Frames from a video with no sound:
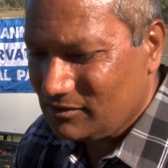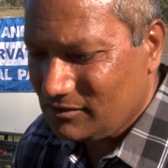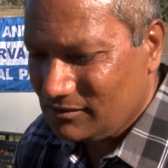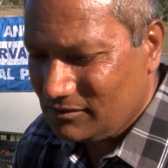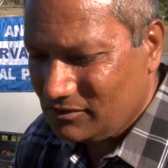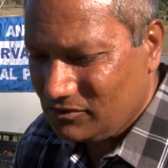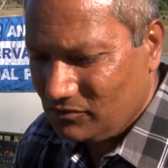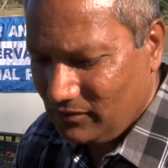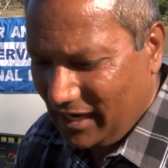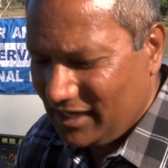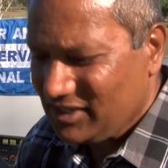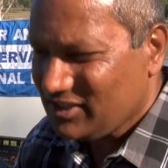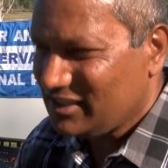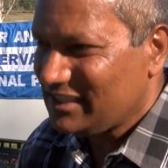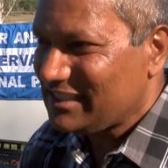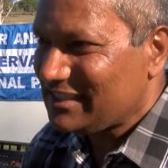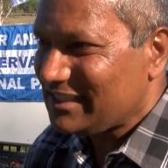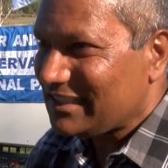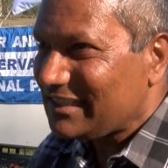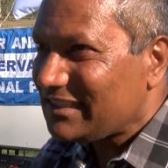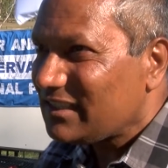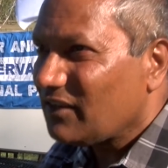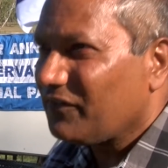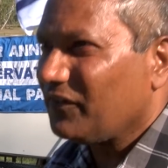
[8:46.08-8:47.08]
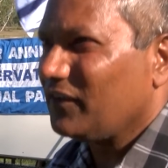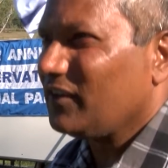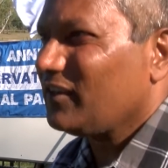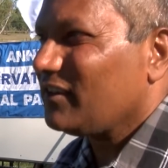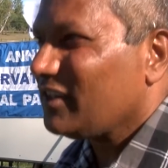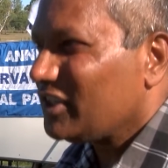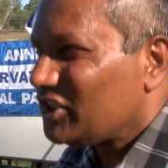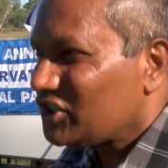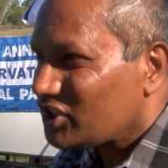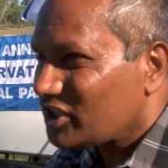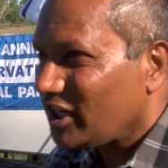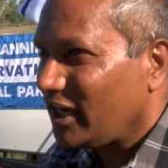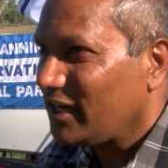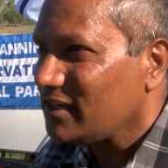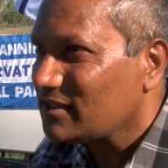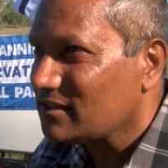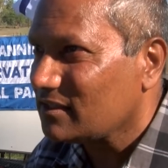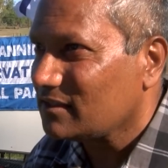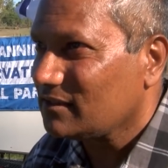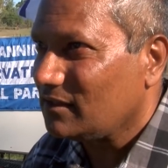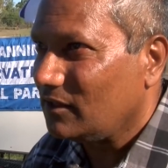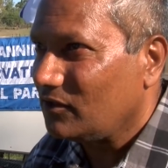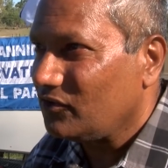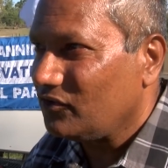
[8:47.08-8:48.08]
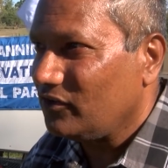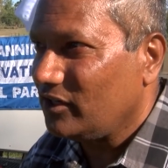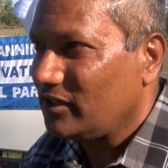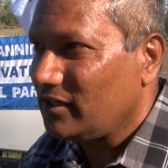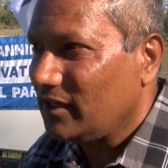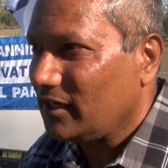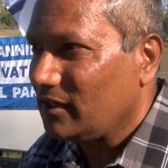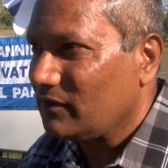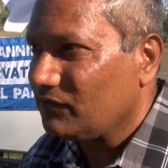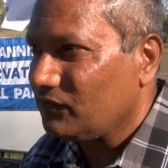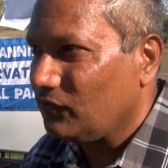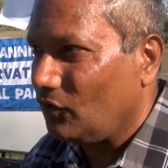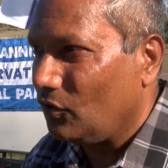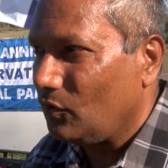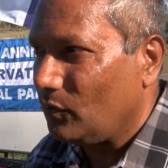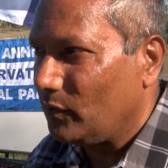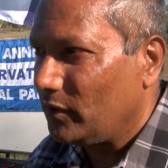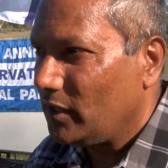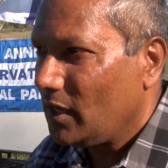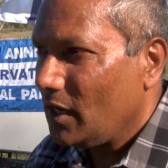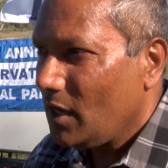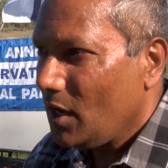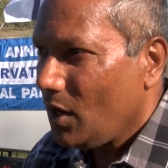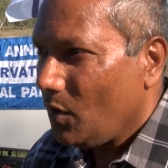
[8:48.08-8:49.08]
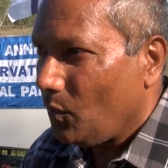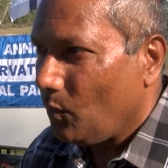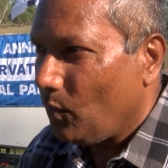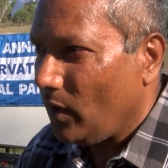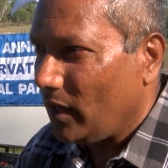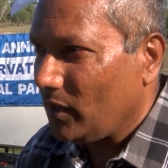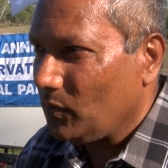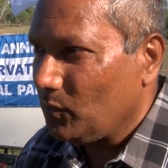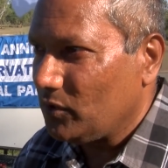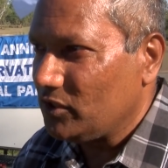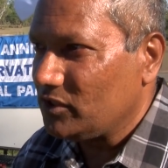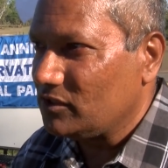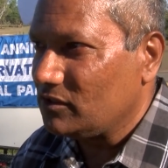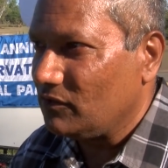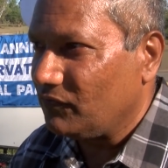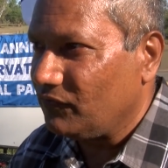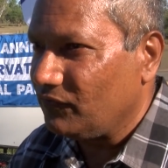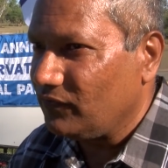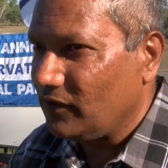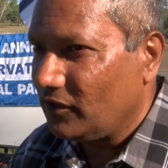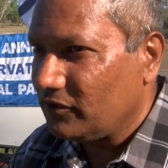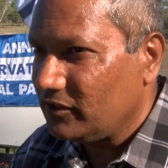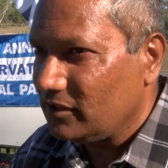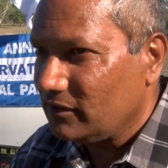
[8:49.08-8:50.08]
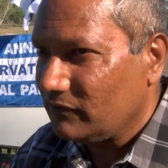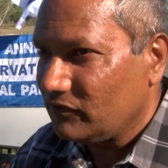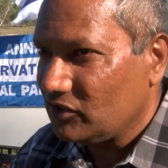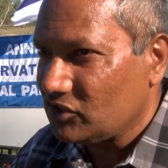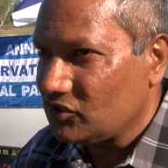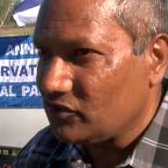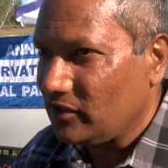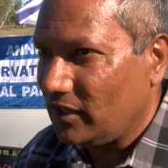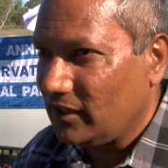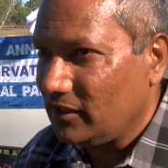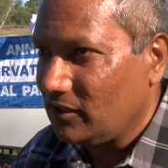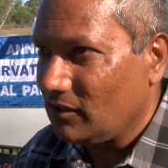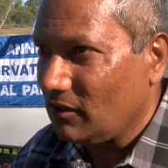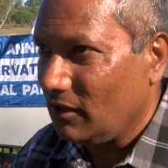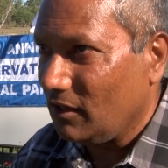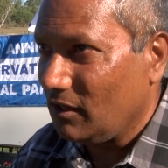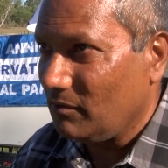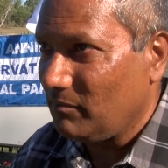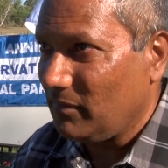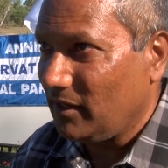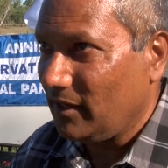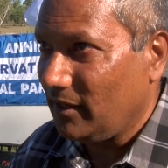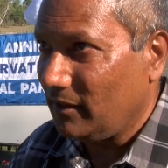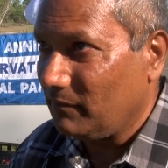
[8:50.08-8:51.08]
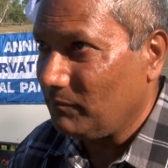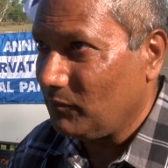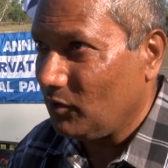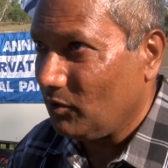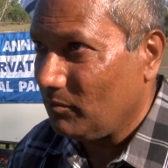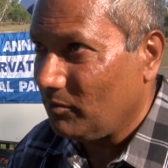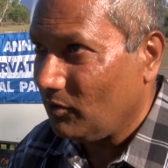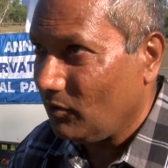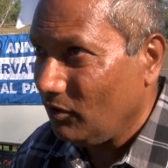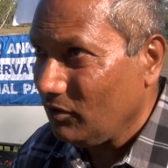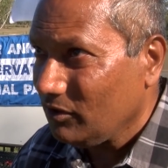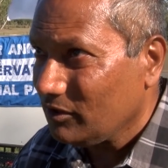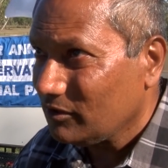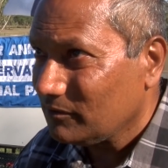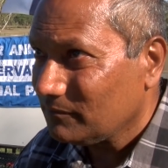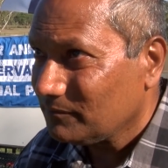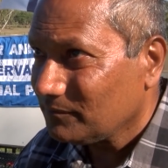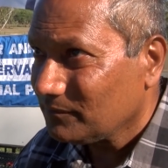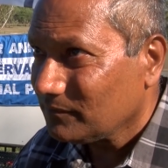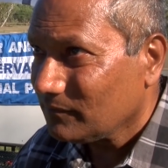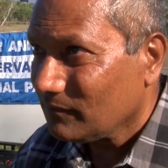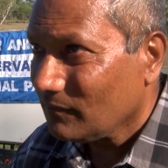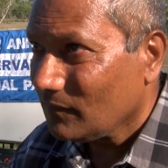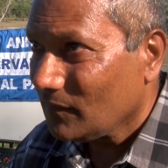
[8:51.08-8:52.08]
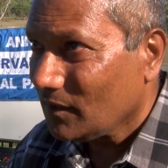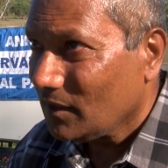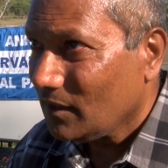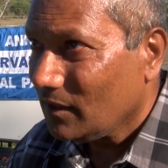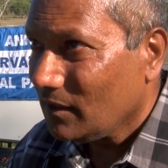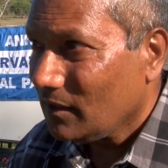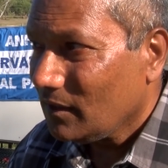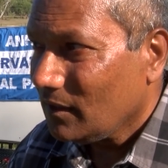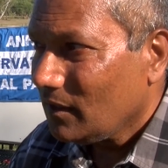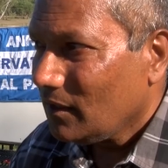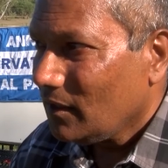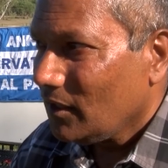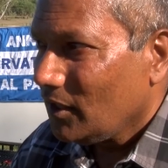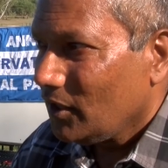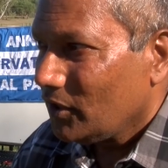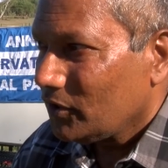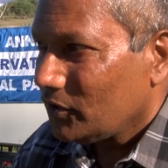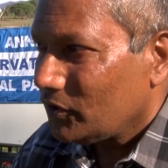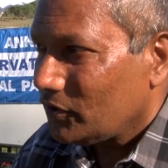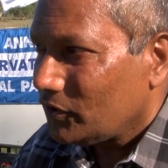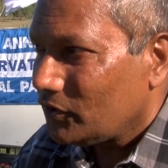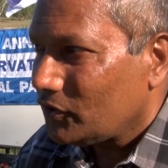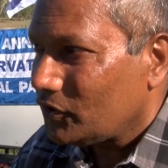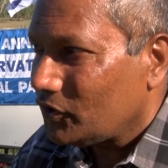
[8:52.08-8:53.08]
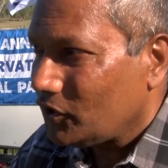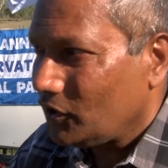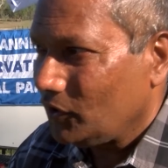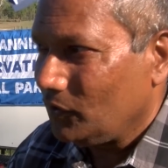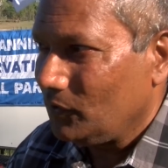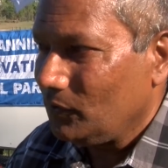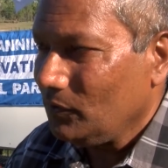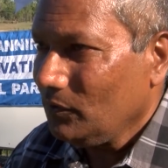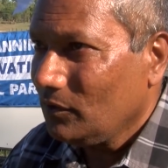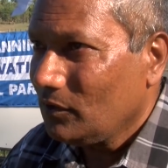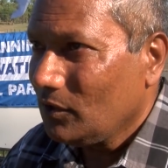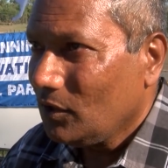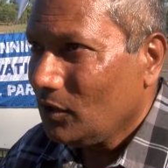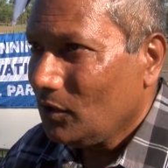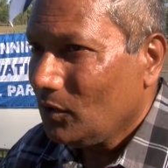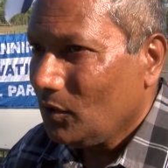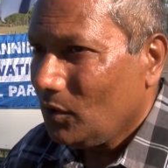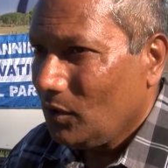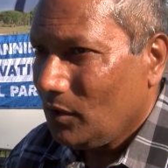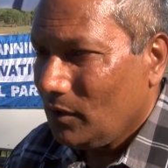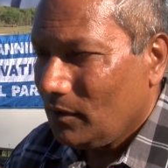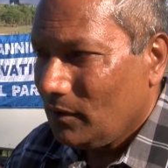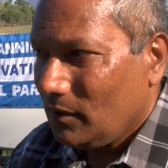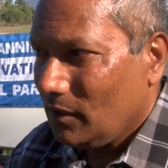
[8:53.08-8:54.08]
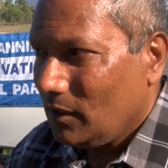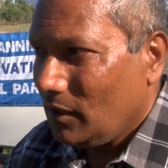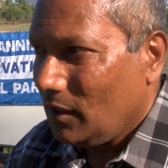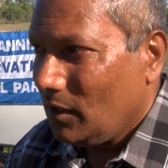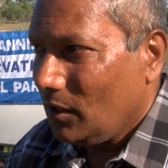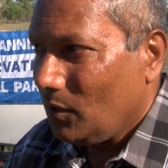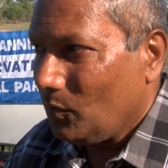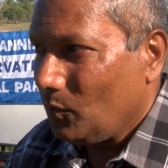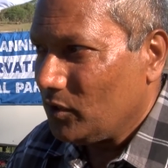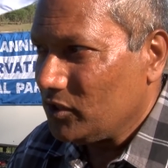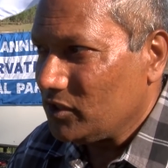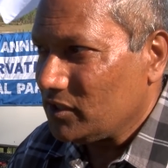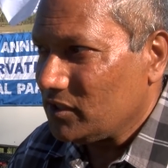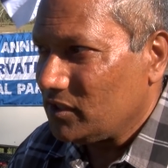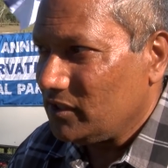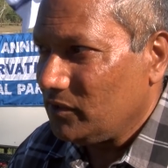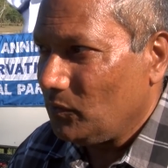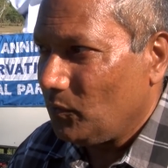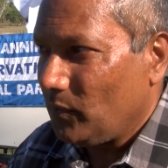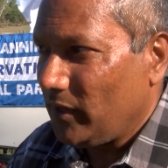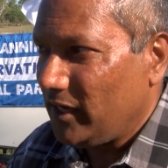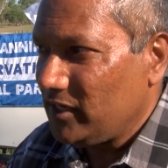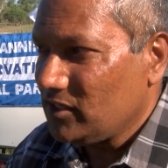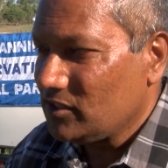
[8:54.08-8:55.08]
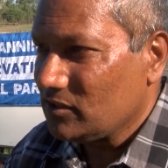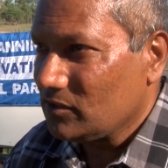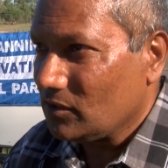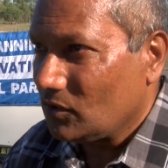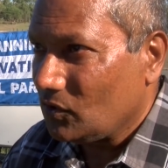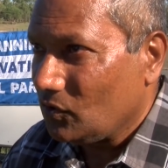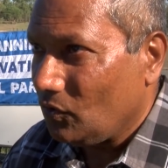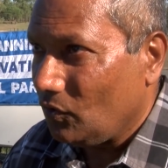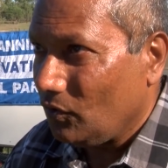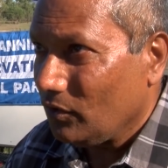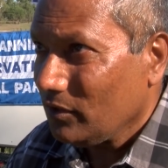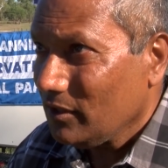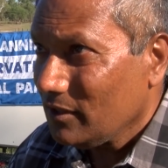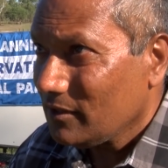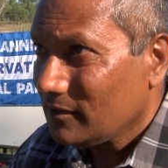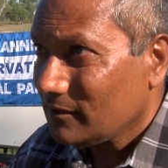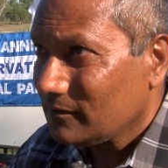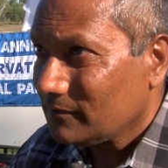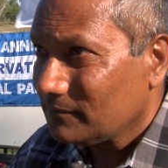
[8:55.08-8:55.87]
to actually significantly change this country and take it forward. One was the floating of the Australian dollar by Bob Hawke. 2 was the wages accord.